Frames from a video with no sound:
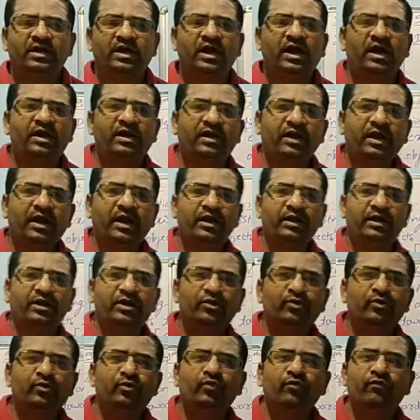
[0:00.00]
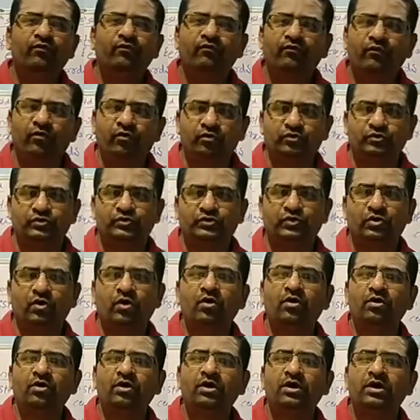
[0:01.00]
attractive force,
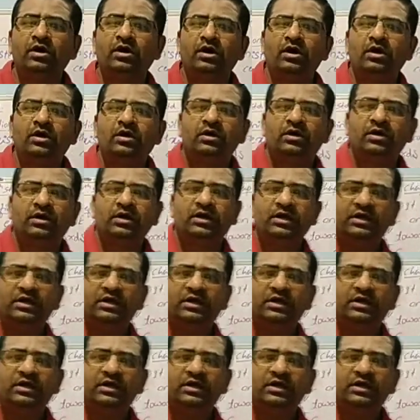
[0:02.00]
or it